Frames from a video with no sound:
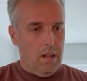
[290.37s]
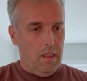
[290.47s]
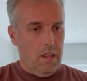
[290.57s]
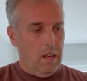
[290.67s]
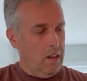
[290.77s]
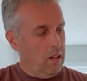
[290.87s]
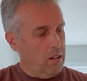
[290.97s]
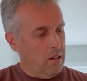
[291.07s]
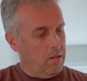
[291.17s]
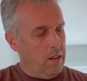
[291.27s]
think
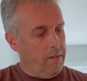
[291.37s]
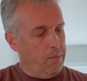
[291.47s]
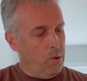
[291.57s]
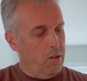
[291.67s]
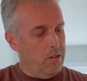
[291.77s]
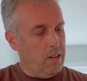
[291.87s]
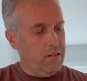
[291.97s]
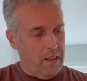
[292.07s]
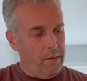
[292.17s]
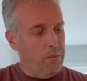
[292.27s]

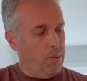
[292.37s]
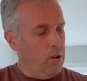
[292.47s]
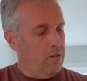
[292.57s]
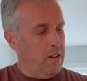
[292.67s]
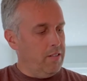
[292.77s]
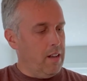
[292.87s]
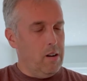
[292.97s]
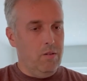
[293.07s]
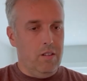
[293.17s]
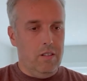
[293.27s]
7.6
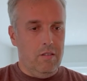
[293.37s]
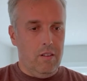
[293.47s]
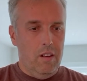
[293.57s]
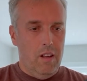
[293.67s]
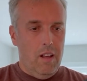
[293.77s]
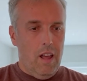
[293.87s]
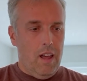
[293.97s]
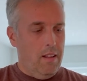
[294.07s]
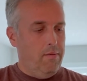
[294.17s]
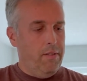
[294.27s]
ounces,
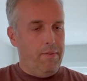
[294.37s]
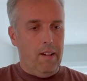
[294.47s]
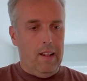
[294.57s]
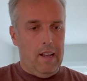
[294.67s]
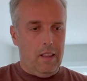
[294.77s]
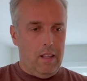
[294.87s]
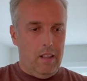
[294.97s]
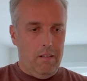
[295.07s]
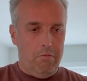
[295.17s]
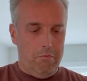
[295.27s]
and with lead
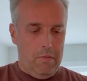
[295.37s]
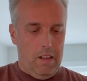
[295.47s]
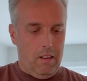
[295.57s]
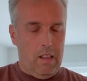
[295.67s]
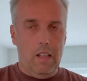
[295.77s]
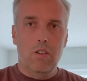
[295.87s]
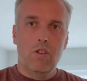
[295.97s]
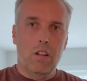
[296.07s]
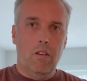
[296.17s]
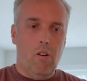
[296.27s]
and the
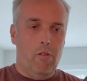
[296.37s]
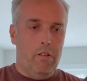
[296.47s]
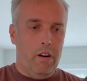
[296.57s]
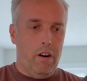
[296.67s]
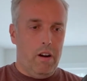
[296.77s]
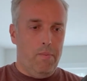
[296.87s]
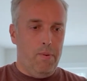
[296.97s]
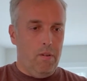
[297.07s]
additional overgrip,